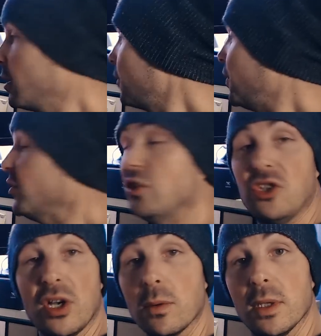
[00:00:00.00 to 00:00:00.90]
this is
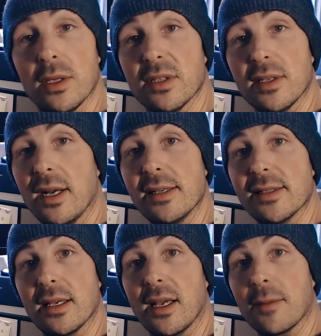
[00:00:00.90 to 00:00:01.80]
generally the size
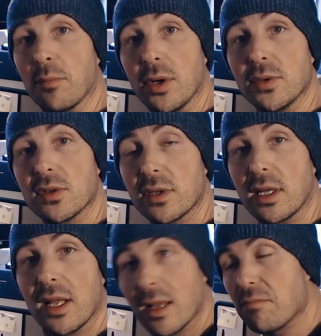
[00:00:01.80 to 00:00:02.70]
at most
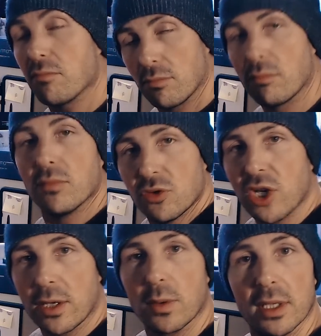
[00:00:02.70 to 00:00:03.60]
that
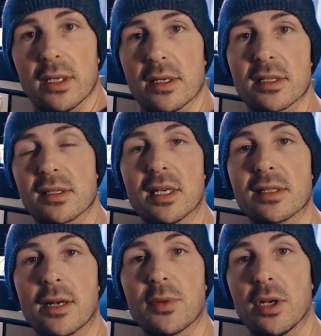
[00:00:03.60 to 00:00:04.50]
generally is the size
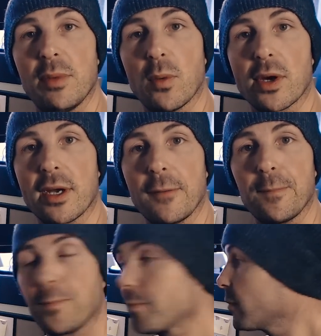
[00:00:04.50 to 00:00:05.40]
that I'm going to be working.
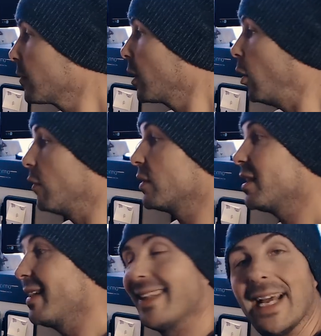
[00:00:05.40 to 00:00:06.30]
Over to
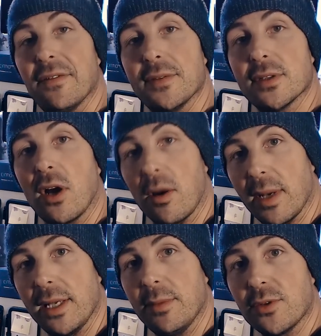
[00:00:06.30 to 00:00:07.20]
the left are my
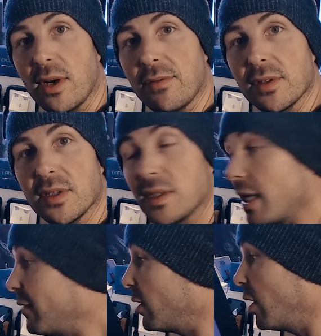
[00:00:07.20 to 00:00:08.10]
image references, and I
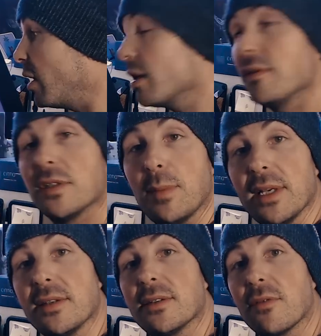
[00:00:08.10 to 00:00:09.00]
have a lot of
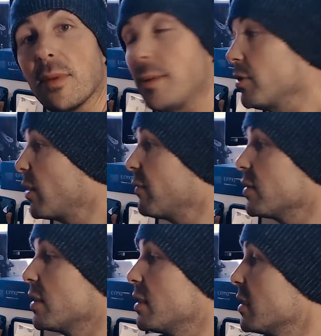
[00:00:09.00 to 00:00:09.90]
space for my image
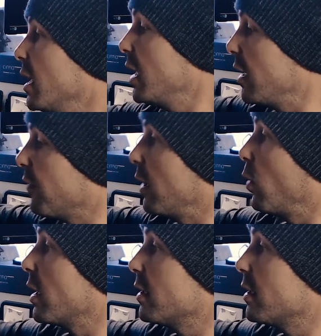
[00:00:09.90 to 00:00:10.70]
references. If I want